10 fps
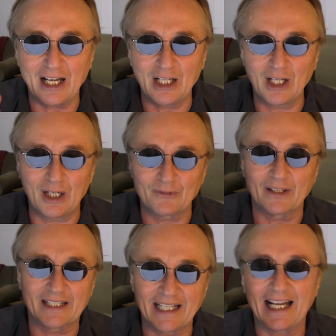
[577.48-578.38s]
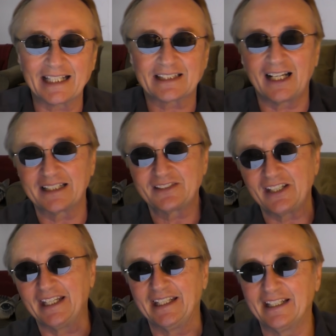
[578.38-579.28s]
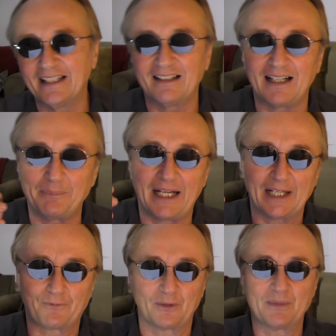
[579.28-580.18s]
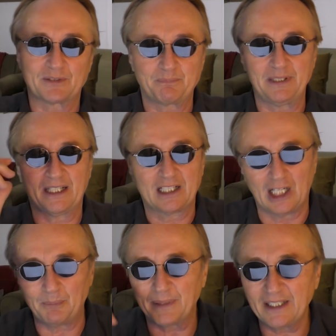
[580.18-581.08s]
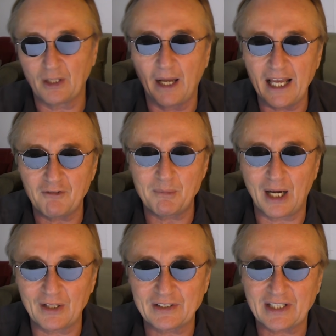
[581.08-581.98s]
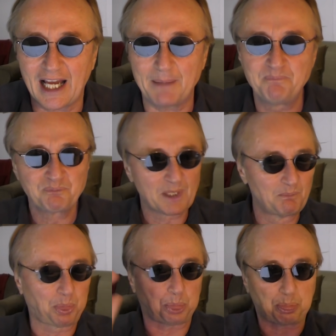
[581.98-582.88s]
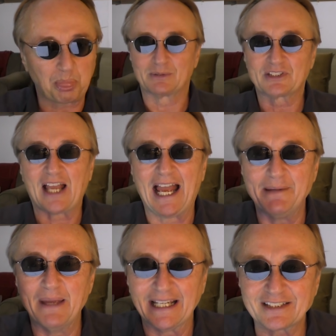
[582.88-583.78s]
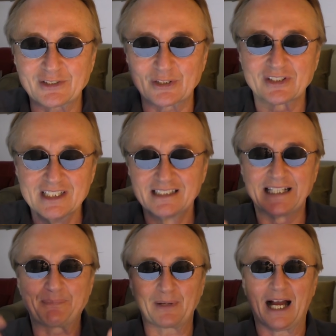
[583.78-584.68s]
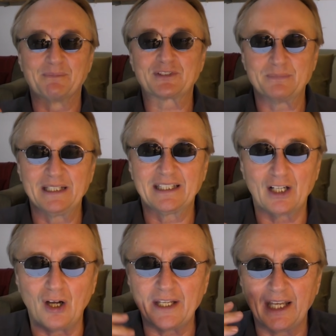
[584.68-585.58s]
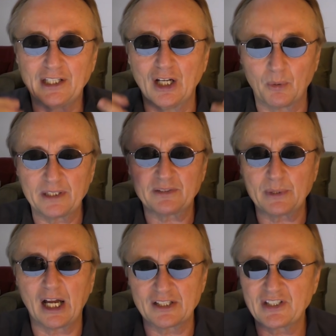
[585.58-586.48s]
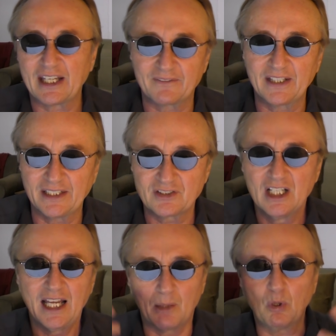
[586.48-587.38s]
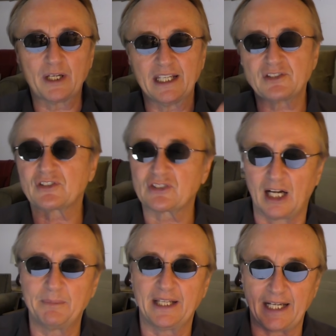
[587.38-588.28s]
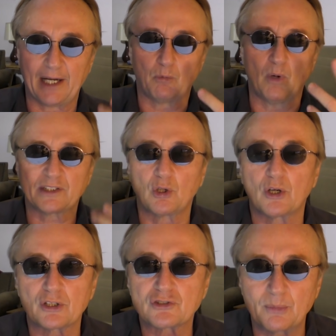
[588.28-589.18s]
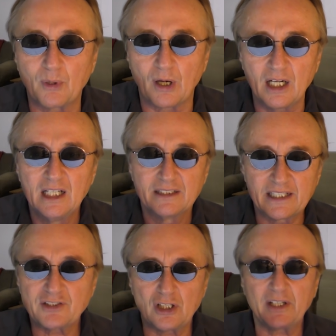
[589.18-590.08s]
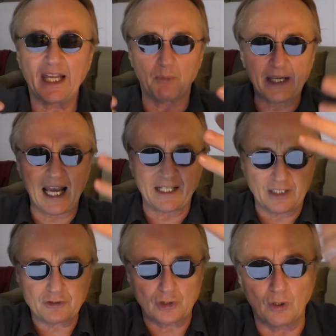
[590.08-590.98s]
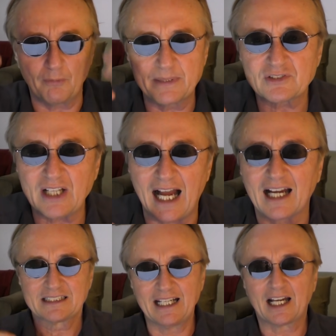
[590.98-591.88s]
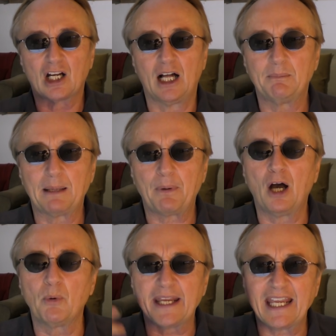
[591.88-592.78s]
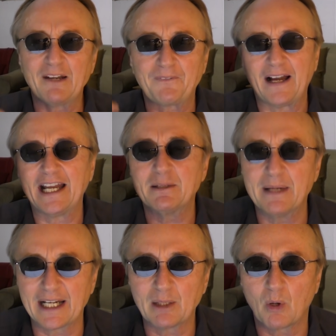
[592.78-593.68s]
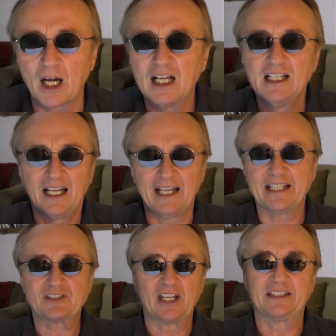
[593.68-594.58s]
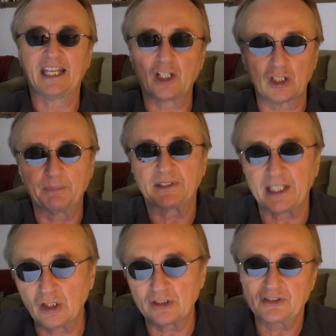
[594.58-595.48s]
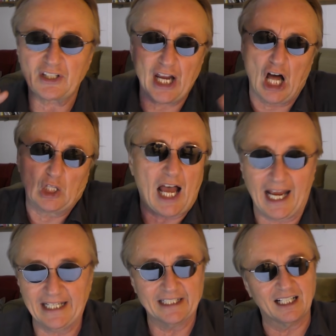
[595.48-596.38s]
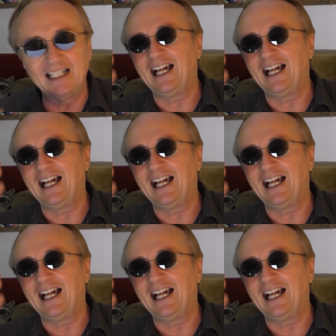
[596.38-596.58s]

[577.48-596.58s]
all over again. I thought, gee, you know, I'll buy it from this big company. They'll have them all the time. It was Eye Masters. They promised me that, oh, yeah, you know, we, we always have these, and we'll get you some. And then I went to order some more. They said, oh, yeah, we got, there's two of them in stock. Then I call them up. Oh, we can't find them anywhere. And they said they could, but they couldn't. So they all lie to you.